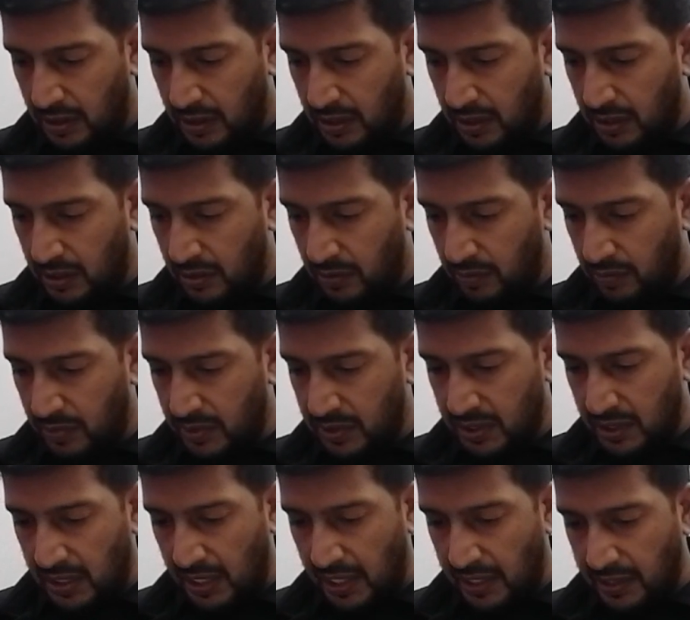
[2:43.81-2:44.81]
Uh,
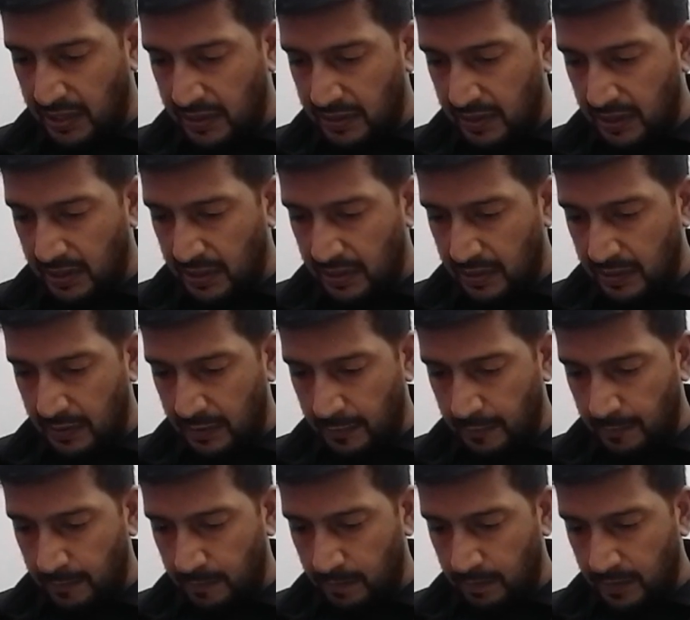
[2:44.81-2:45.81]
which line is it?
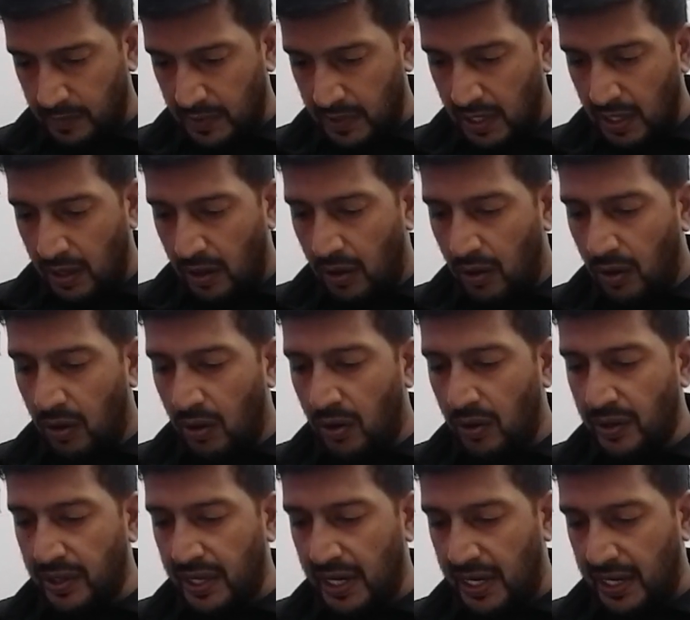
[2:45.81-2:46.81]
It's a.
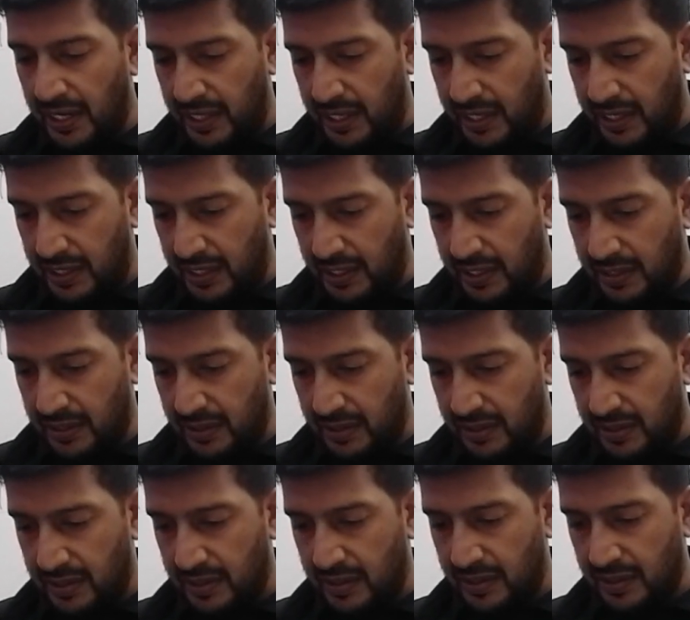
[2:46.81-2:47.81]
Oh yeah, yeah, yeah.
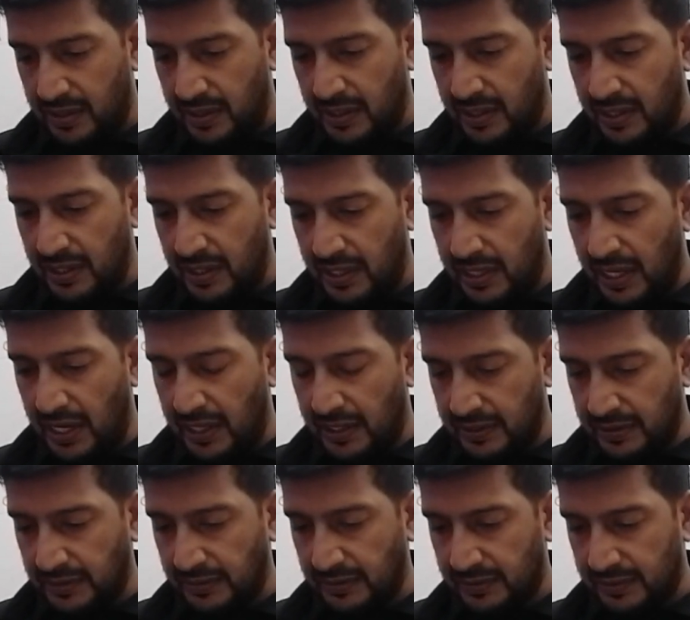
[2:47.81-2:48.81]
Self-healing. Eh?
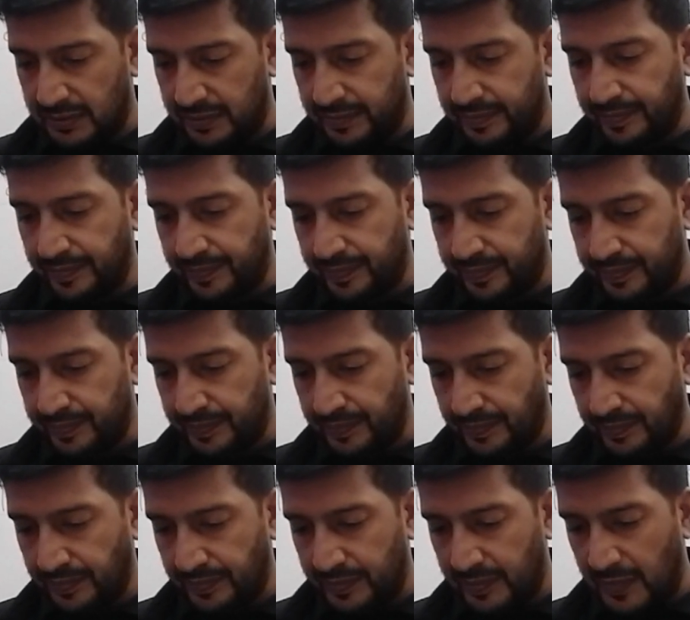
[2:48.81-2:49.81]
Yeah.
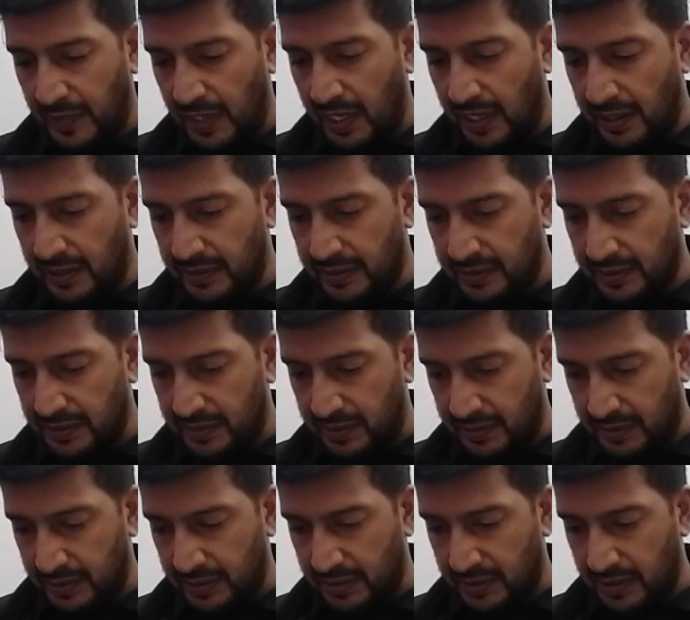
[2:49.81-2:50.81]
Healing. Yeah.
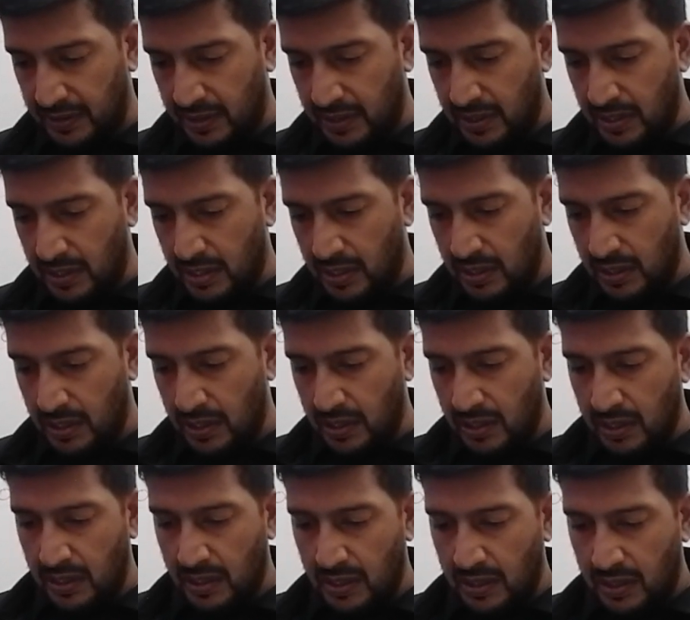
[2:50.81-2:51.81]
Which
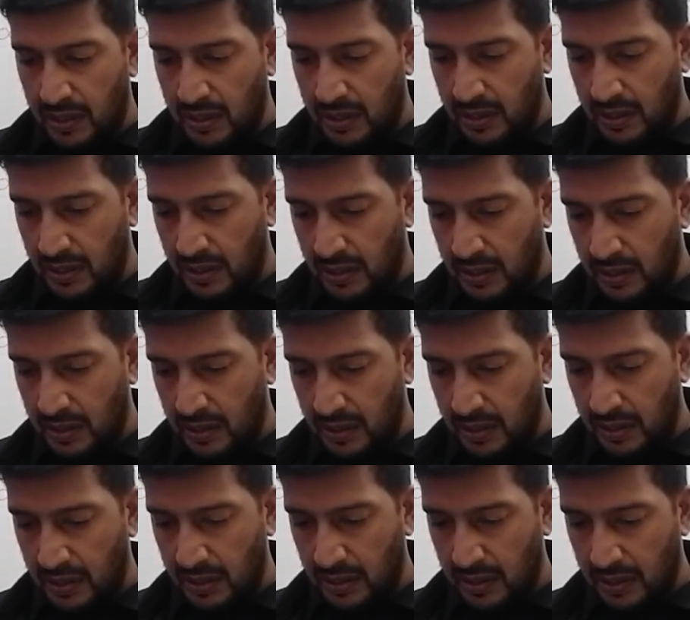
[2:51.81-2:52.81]
line is it?
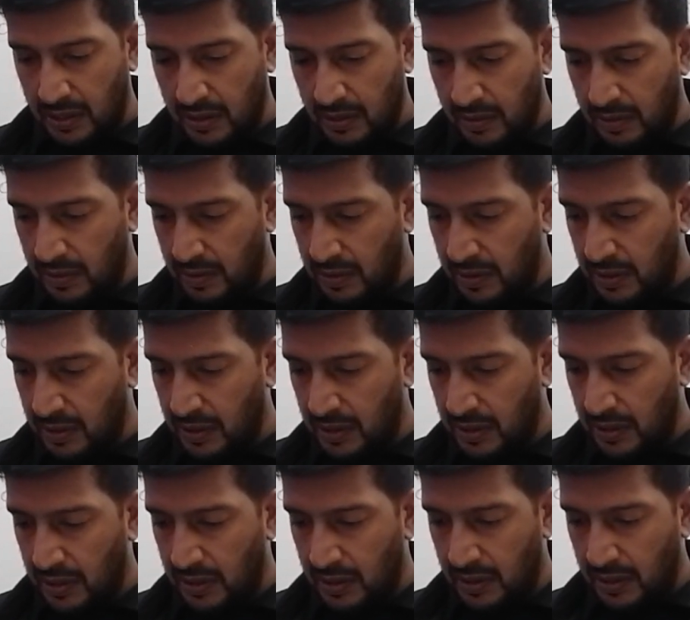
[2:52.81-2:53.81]
That's
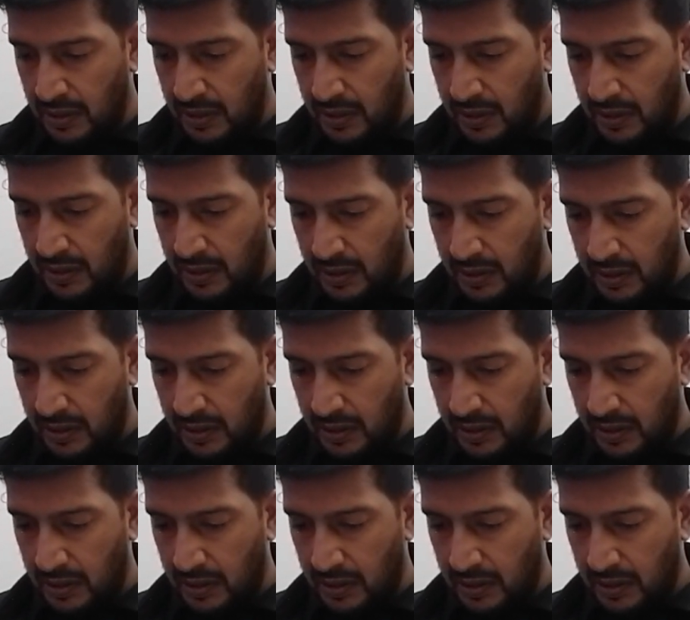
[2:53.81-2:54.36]
paragraph.